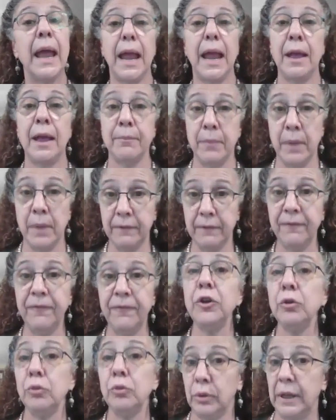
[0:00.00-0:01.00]
and my
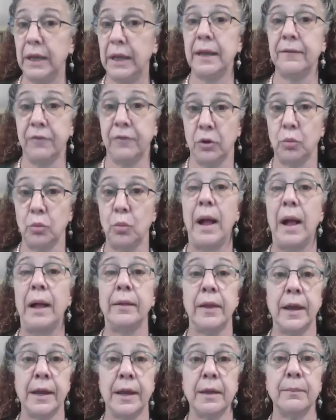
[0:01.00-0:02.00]
food even
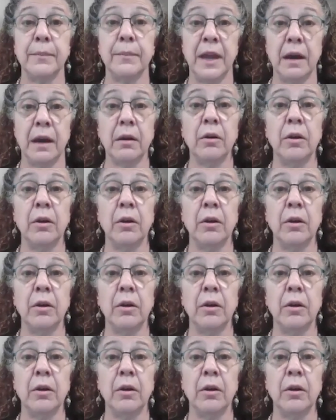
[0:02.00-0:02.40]
while I am there.